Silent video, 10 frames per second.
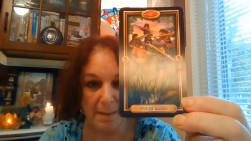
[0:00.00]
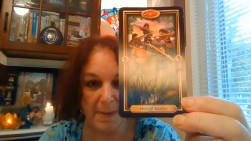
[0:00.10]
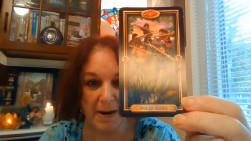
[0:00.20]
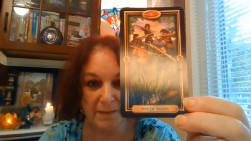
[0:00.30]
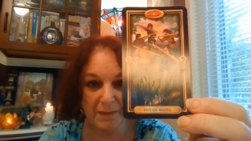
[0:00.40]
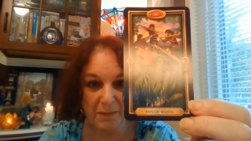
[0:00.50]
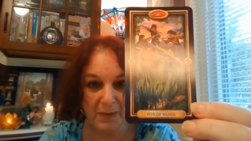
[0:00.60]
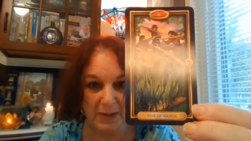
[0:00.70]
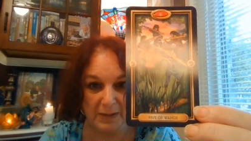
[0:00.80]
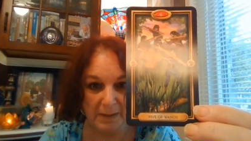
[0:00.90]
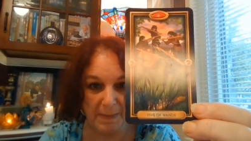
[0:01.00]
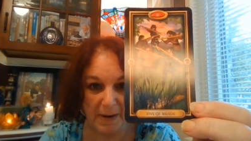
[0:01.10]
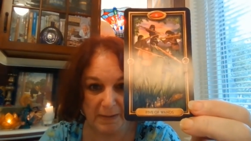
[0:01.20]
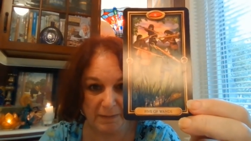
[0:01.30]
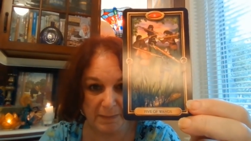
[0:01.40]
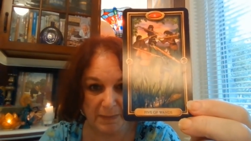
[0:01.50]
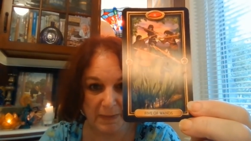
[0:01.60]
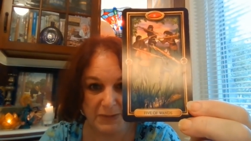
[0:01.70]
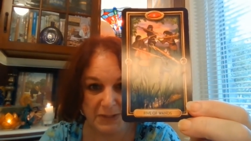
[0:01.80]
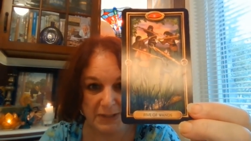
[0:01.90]
a part of the will, a part of the
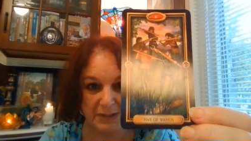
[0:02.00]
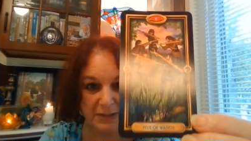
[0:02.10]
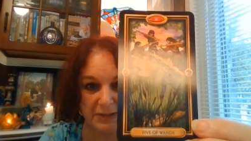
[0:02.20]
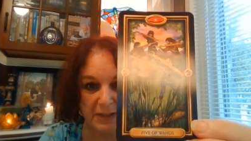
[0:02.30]
proceeds.